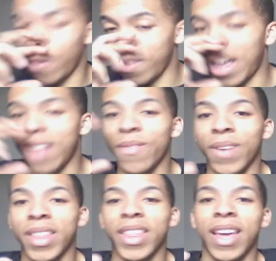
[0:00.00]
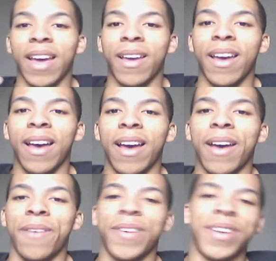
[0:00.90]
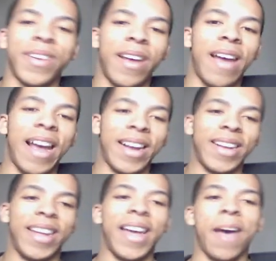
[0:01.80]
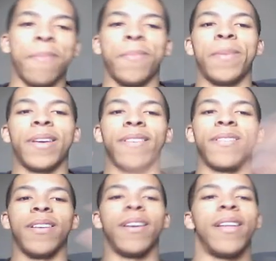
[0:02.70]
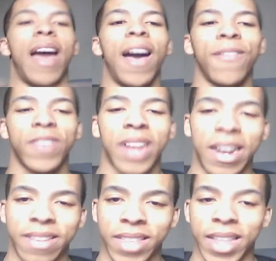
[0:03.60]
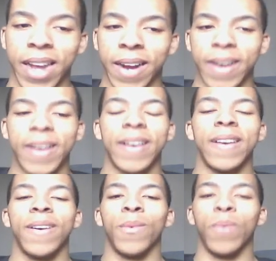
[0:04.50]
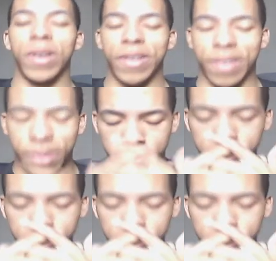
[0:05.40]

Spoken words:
that's one thing I wish actually happened, because the advertising there was